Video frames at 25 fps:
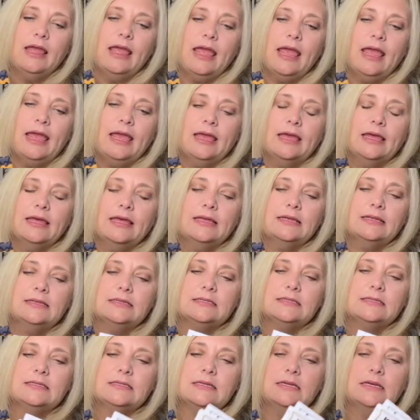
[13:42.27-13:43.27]

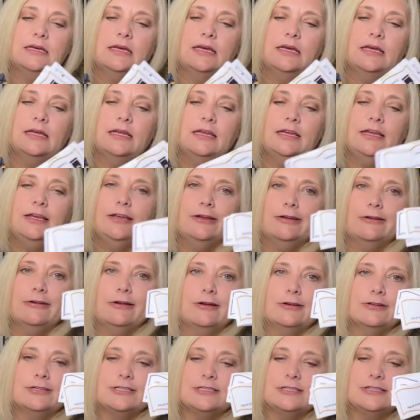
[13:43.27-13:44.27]
And here
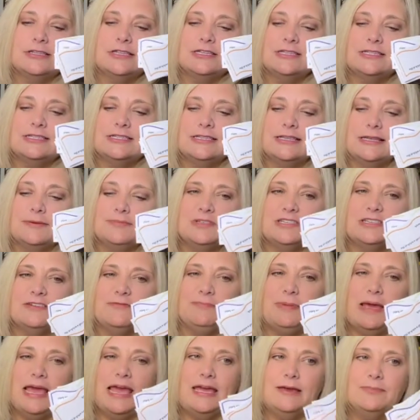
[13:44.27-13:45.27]
are the slips
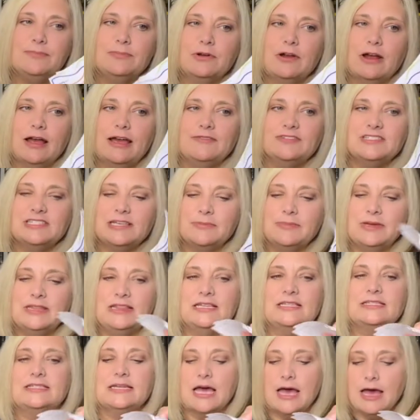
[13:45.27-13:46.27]
of paper. I have some in
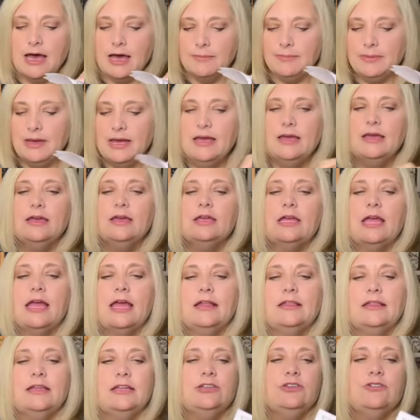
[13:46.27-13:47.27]
the top,
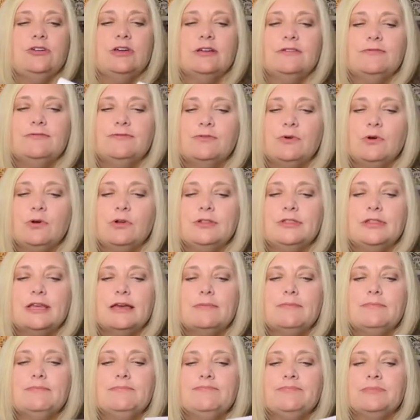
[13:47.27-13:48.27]
and then you can fold
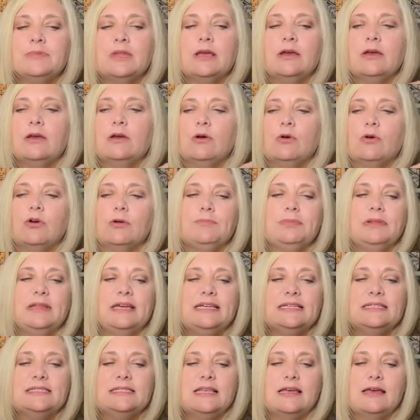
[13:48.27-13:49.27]
them or
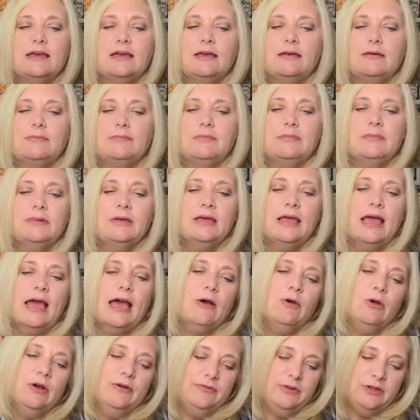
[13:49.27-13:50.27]
place them
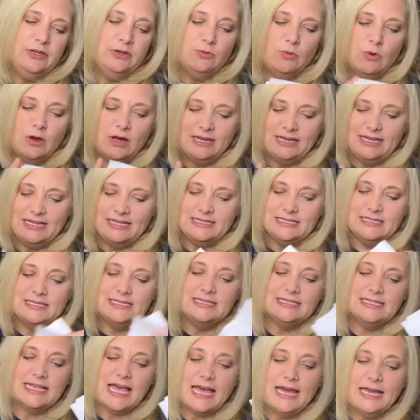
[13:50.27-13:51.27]
however you want
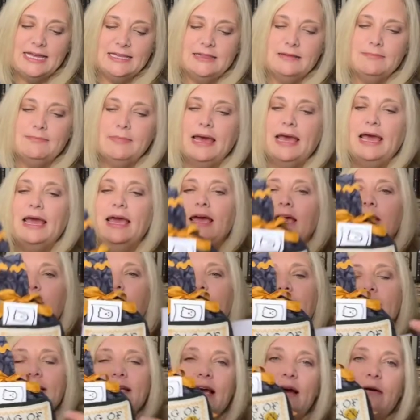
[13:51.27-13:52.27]
inside the bag.
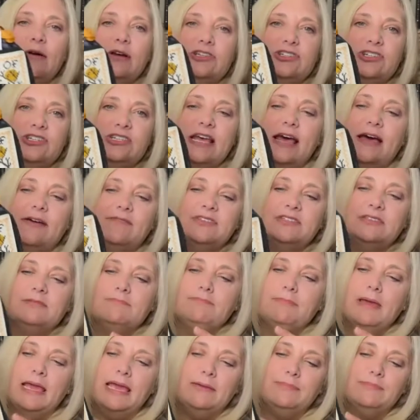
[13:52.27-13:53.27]
Right now I just have some
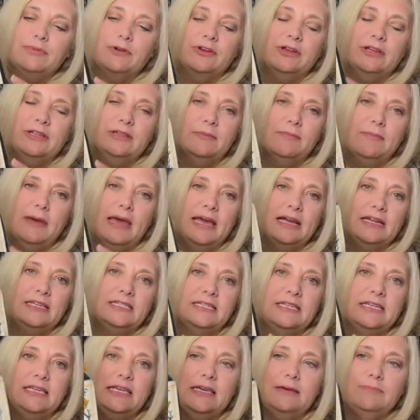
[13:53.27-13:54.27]
paper in the bag
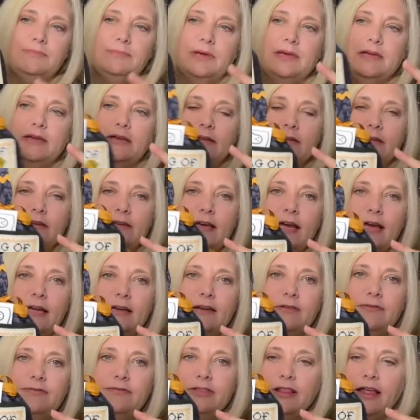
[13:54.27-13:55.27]
to keep it kind
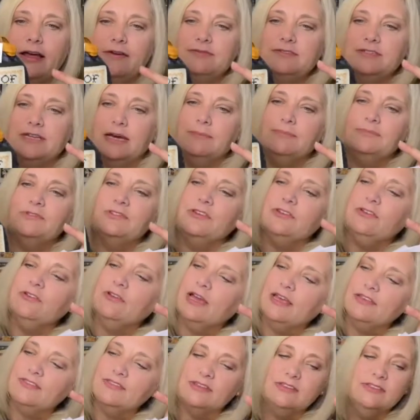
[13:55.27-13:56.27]
of fluffed up so you
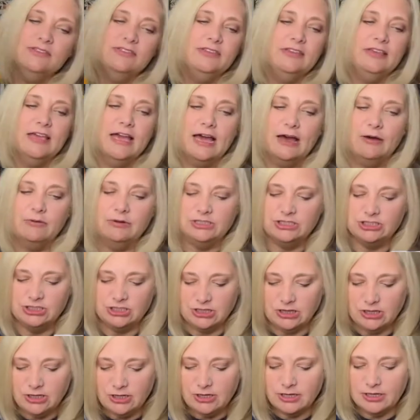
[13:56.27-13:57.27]
guys can see how it
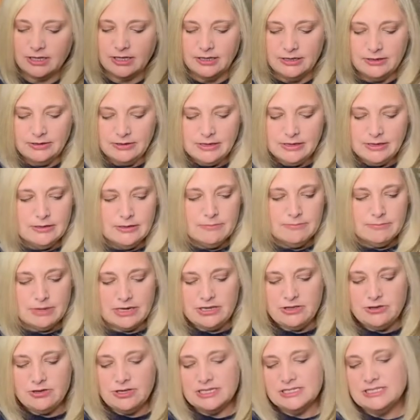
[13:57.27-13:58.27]
should look.
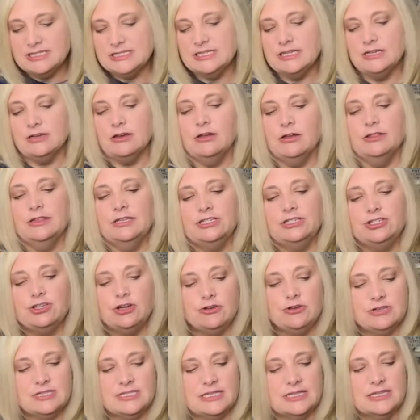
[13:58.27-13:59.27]
But you can stick all the
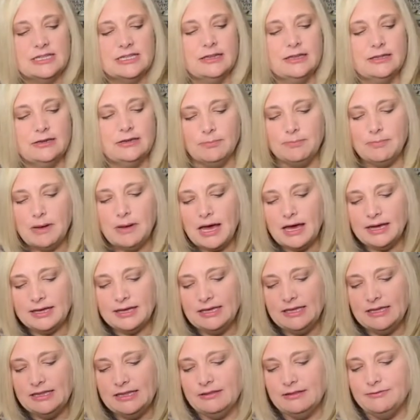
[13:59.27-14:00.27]
jokes in the little
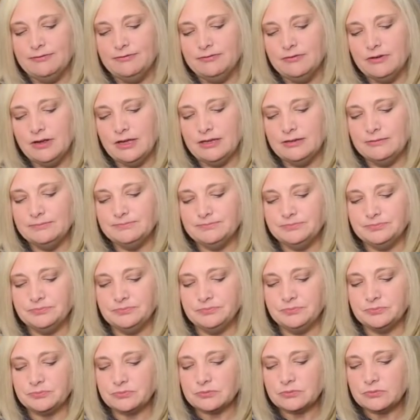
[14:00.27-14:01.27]
pocket in the front.
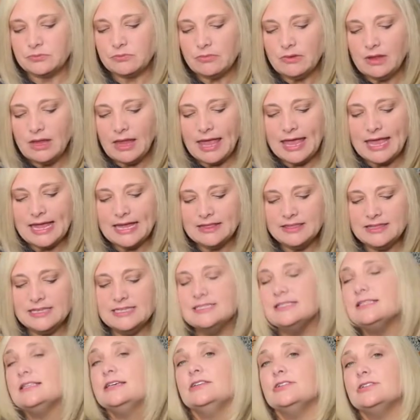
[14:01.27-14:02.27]
And
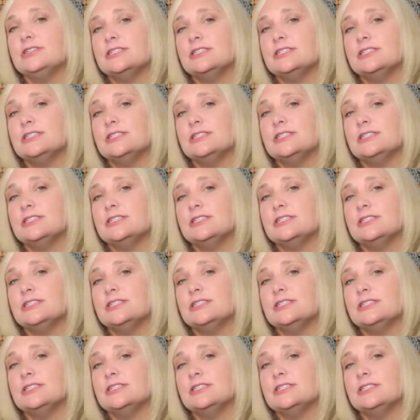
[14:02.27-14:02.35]
these little